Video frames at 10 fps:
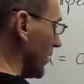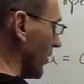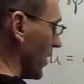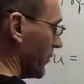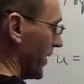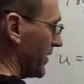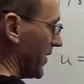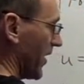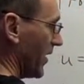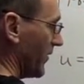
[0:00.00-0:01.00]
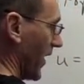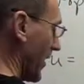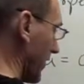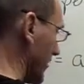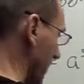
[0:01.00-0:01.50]
Log base a of
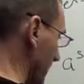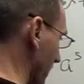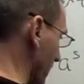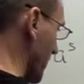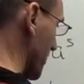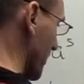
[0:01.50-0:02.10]
a to something is